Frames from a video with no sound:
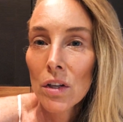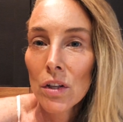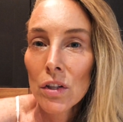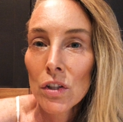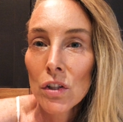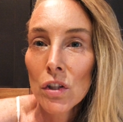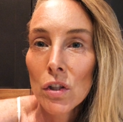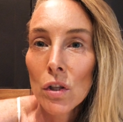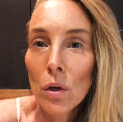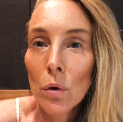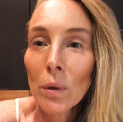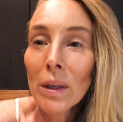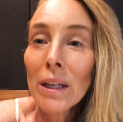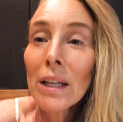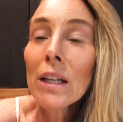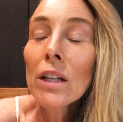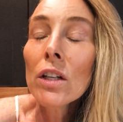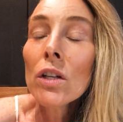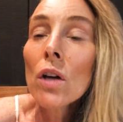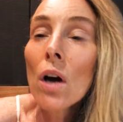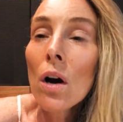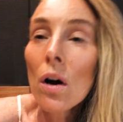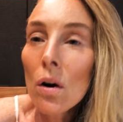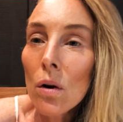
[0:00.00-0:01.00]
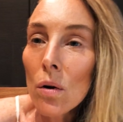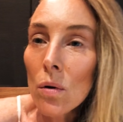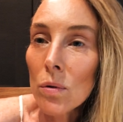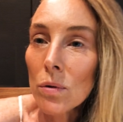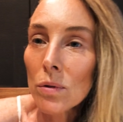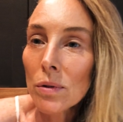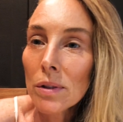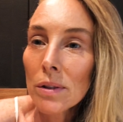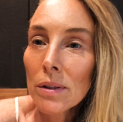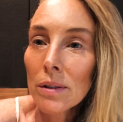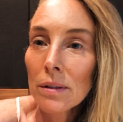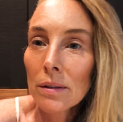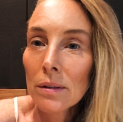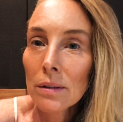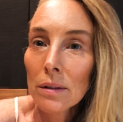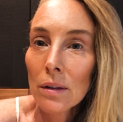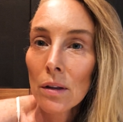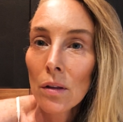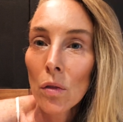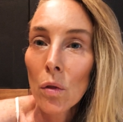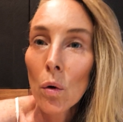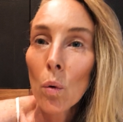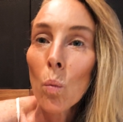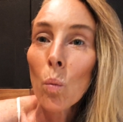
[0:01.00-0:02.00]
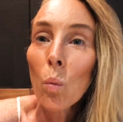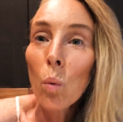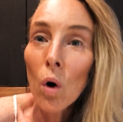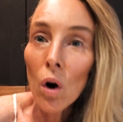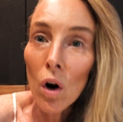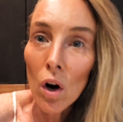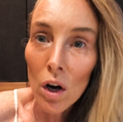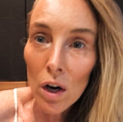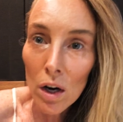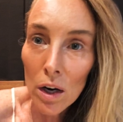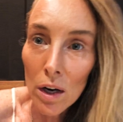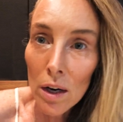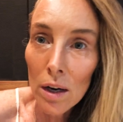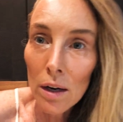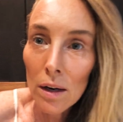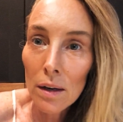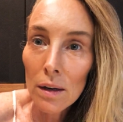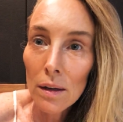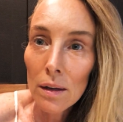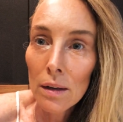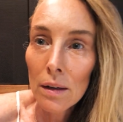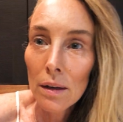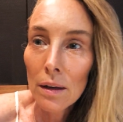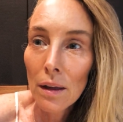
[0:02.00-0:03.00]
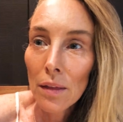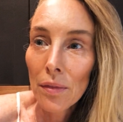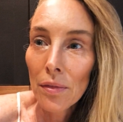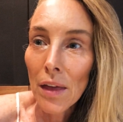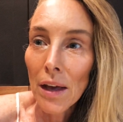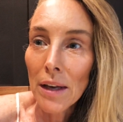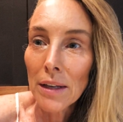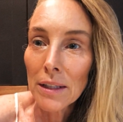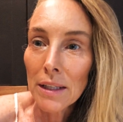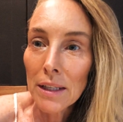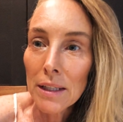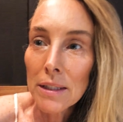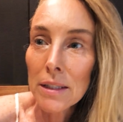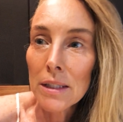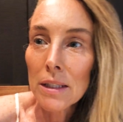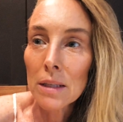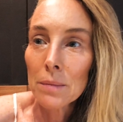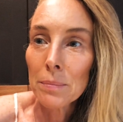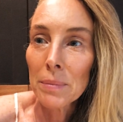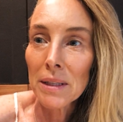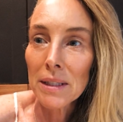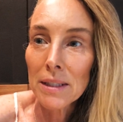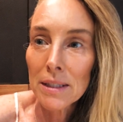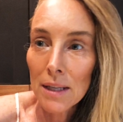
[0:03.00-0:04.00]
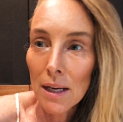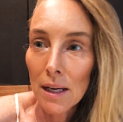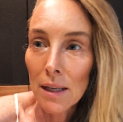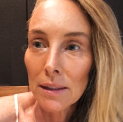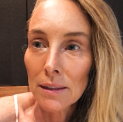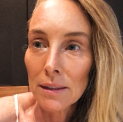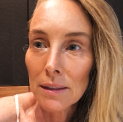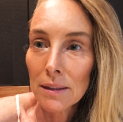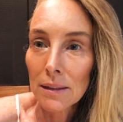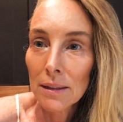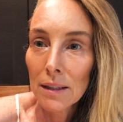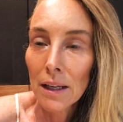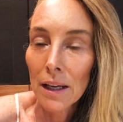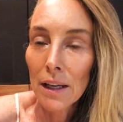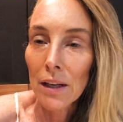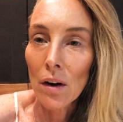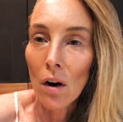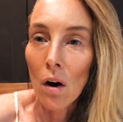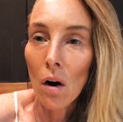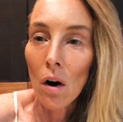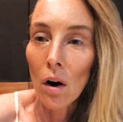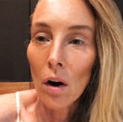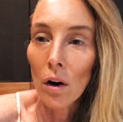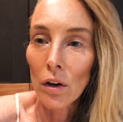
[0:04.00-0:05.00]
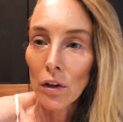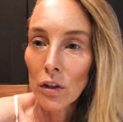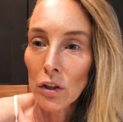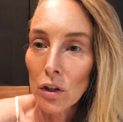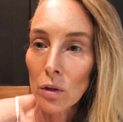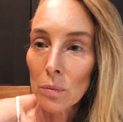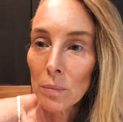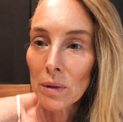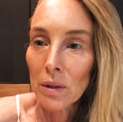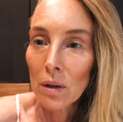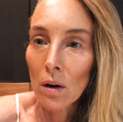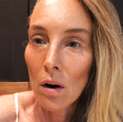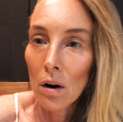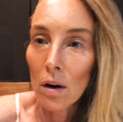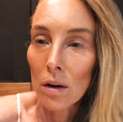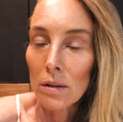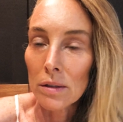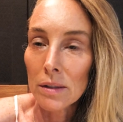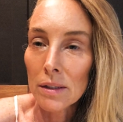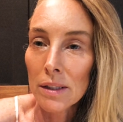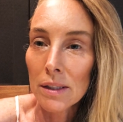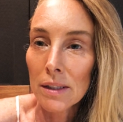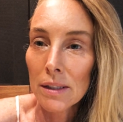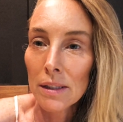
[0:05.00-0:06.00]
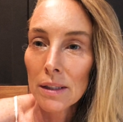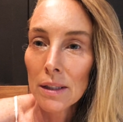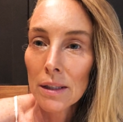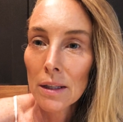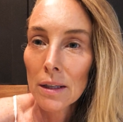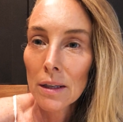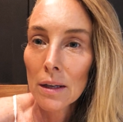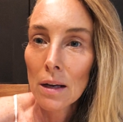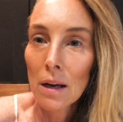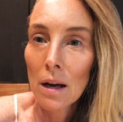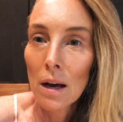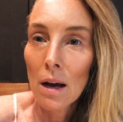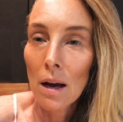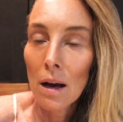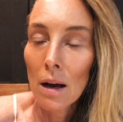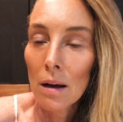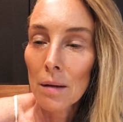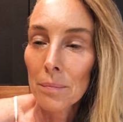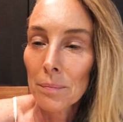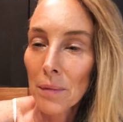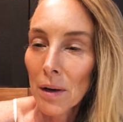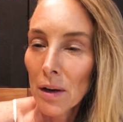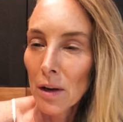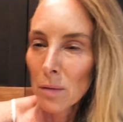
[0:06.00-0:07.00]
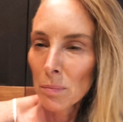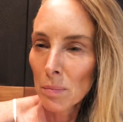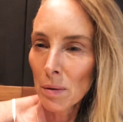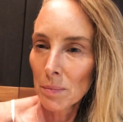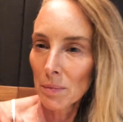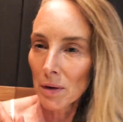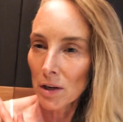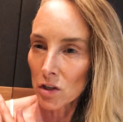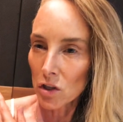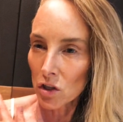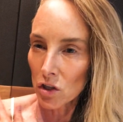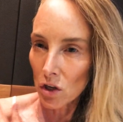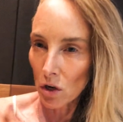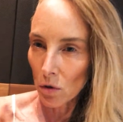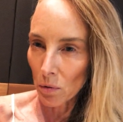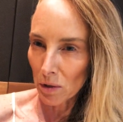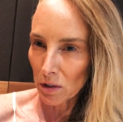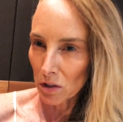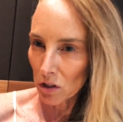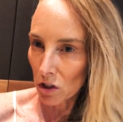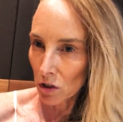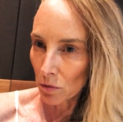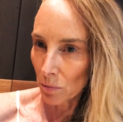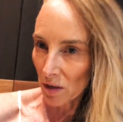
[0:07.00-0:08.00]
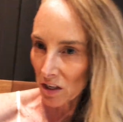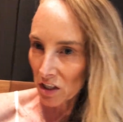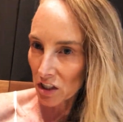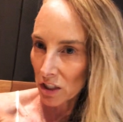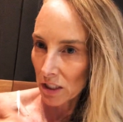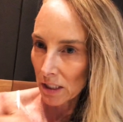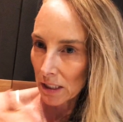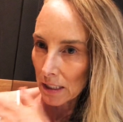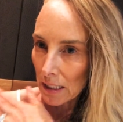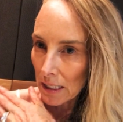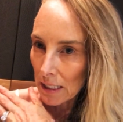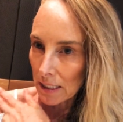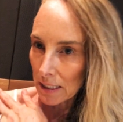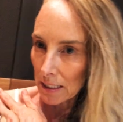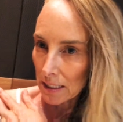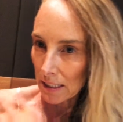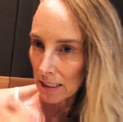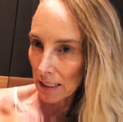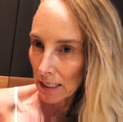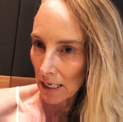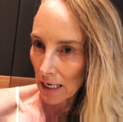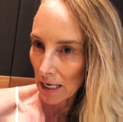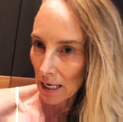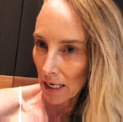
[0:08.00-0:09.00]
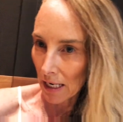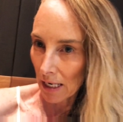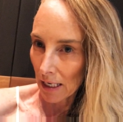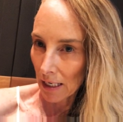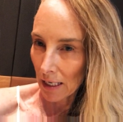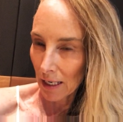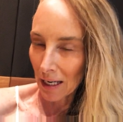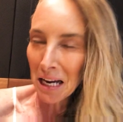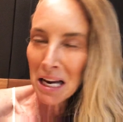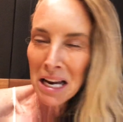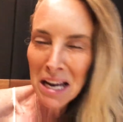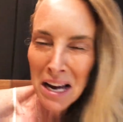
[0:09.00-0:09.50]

So he knows the work that needs to be done in our human hearts. Um, I hope I'm not showing too much skin today.